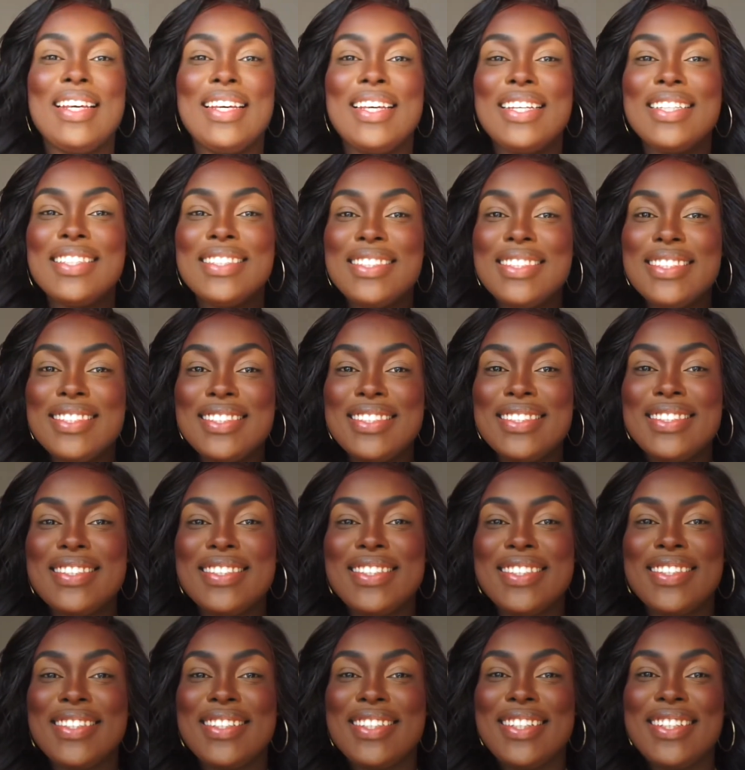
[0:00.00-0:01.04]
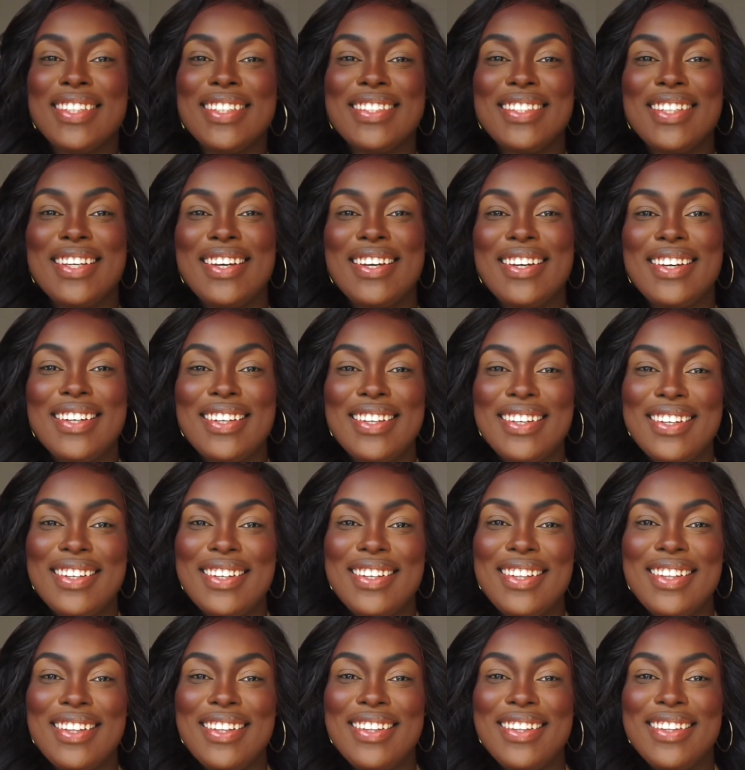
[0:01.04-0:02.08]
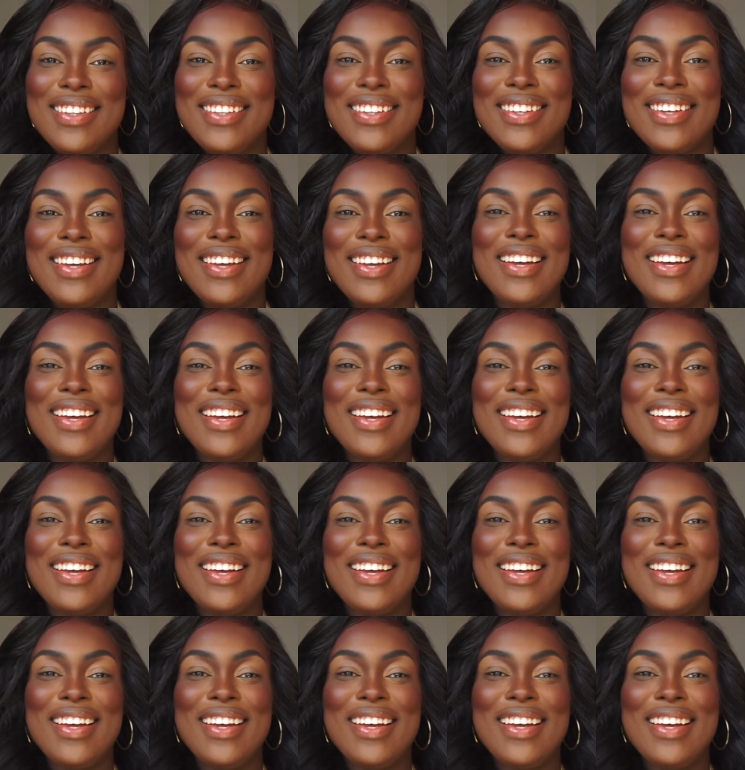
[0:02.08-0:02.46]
It's just dirty as hell.